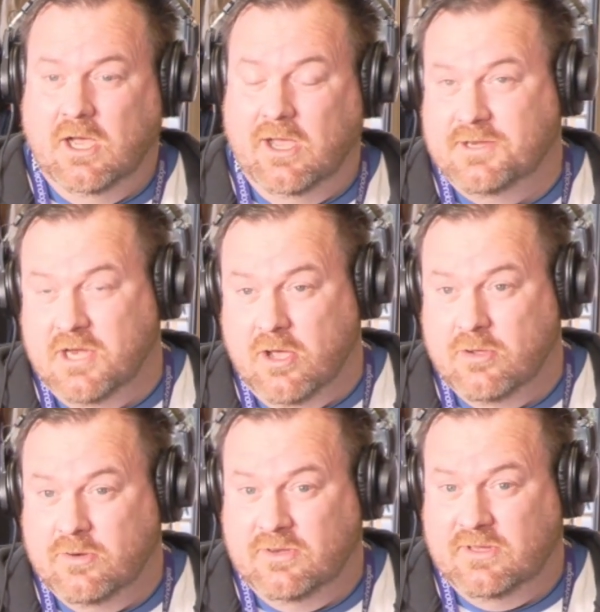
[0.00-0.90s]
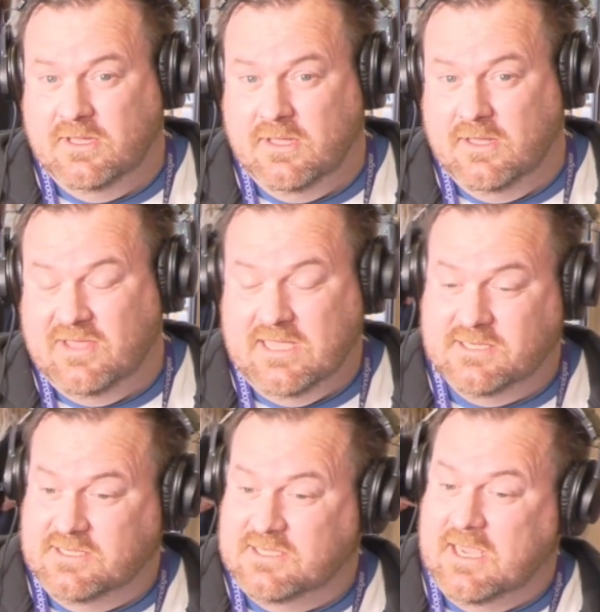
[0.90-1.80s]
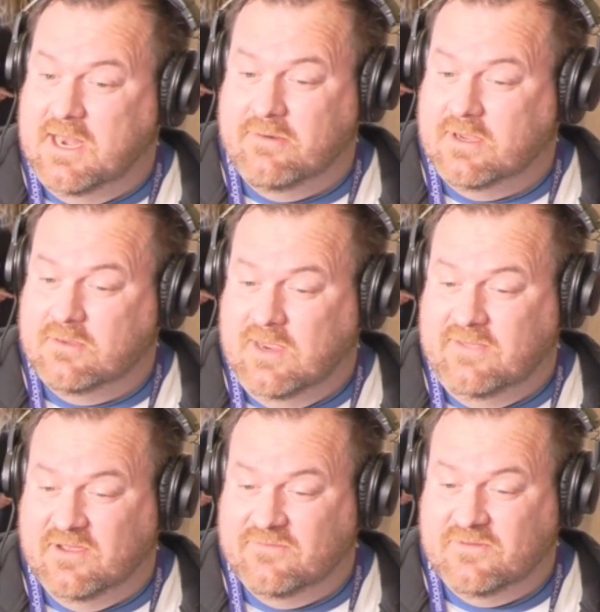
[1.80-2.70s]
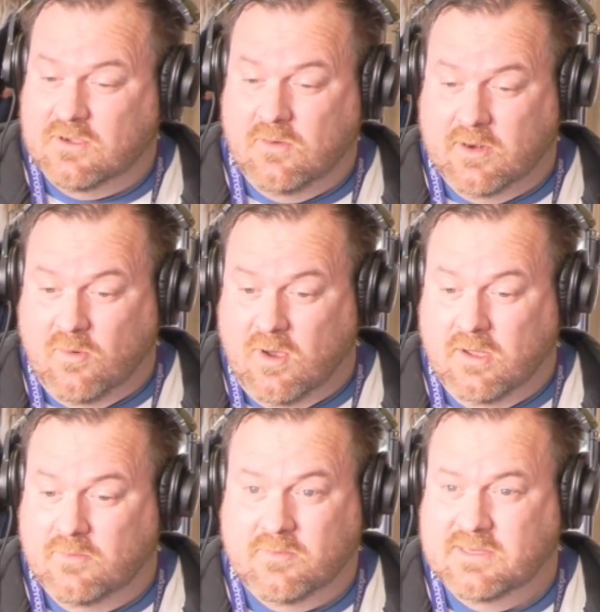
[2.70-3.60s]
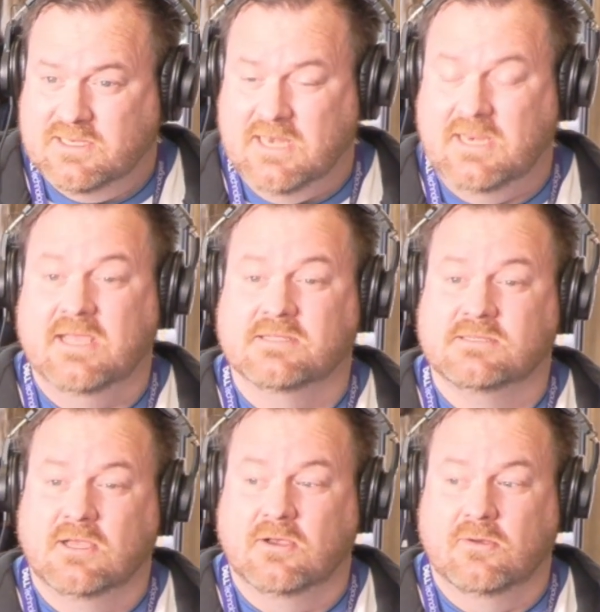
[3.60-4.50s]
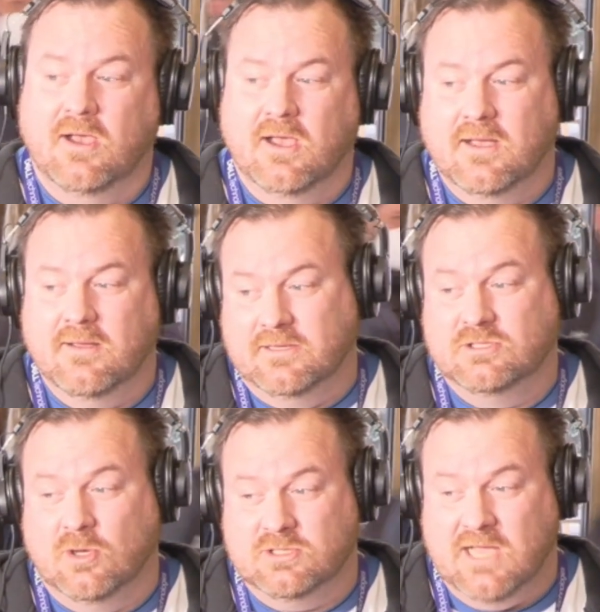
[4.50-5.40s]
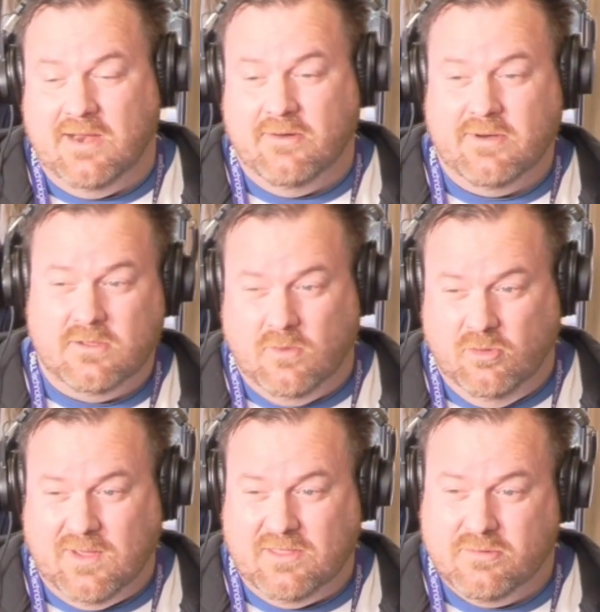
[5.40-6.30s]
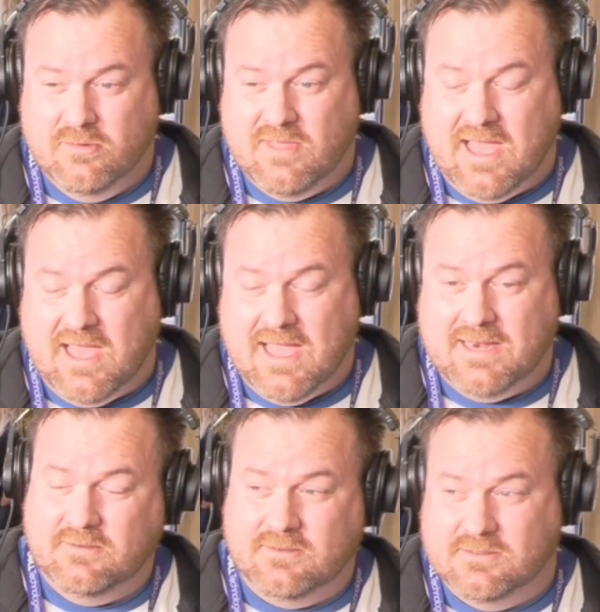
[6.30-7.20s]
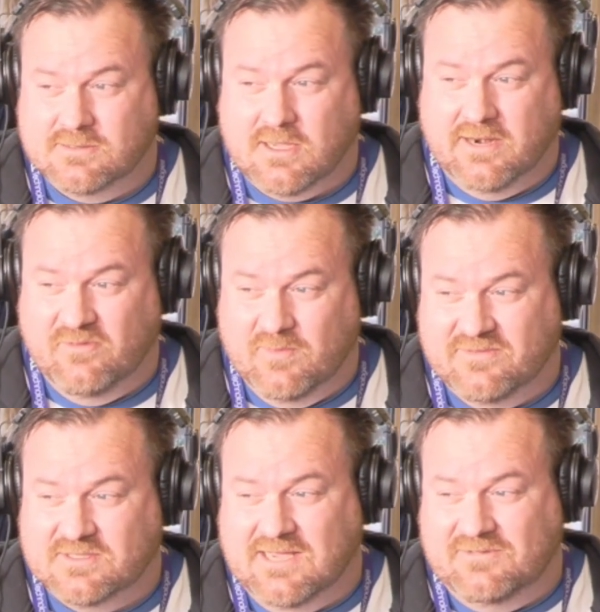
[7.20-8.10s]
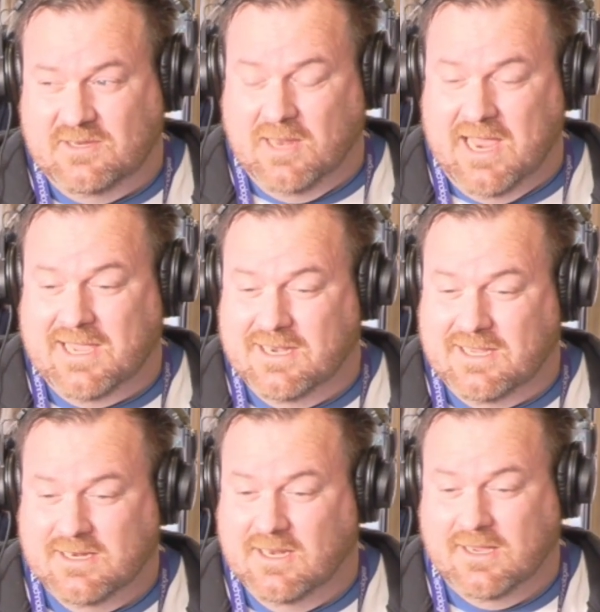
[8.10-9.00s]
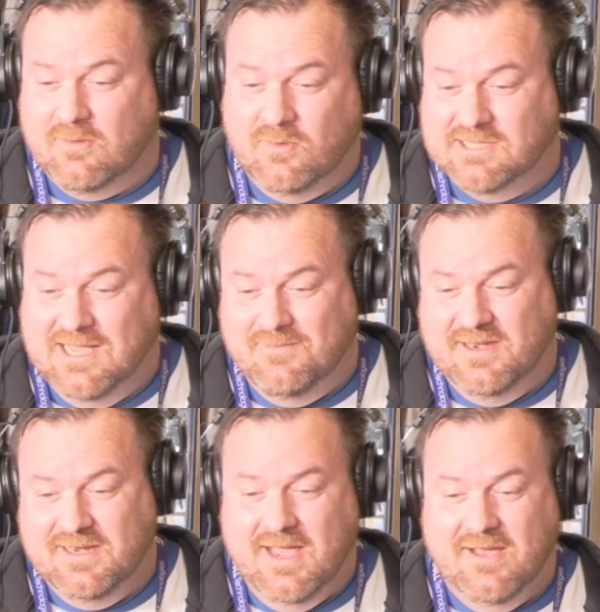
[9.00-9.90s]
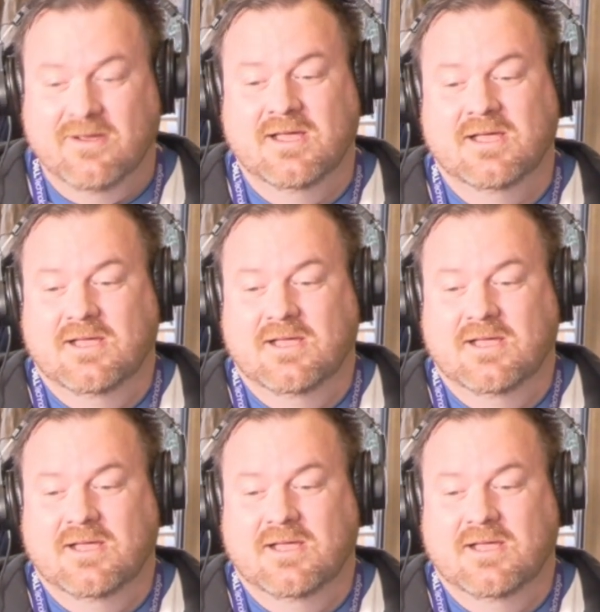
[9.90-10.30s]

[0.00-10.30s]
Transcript: I'd known the ETC and Eric Weaver for quite a while, probably 10 years. So I talked to Eric all the way through that. It was kind of a bit of a safety blanket in like, what's happening now?